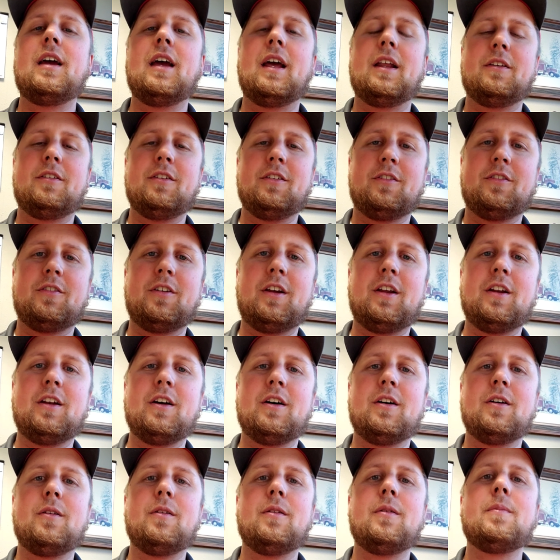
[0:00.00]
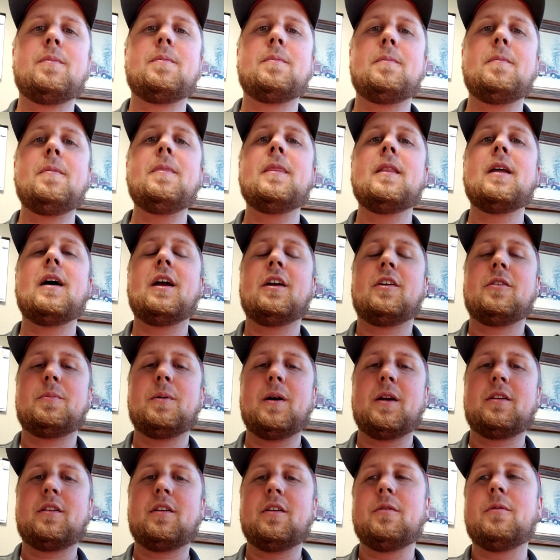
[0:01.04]
And just so you know, I
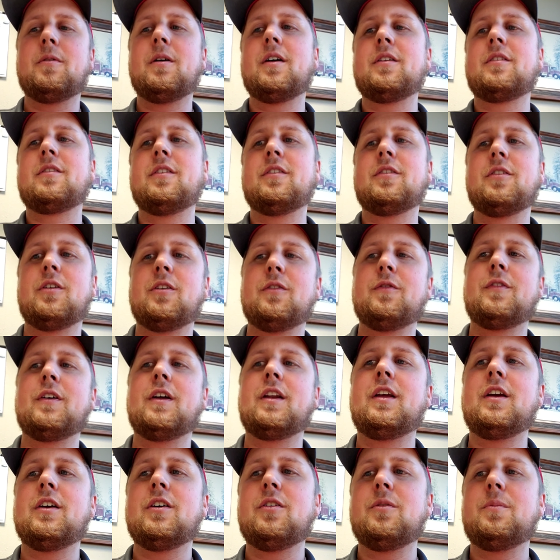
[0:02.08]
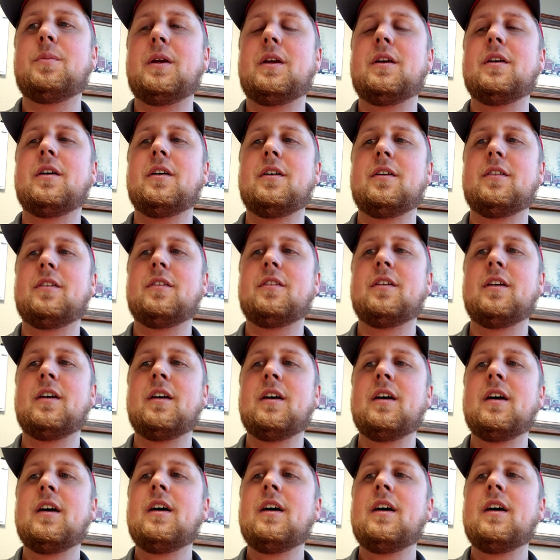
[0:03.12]
expect you to watch this whole video because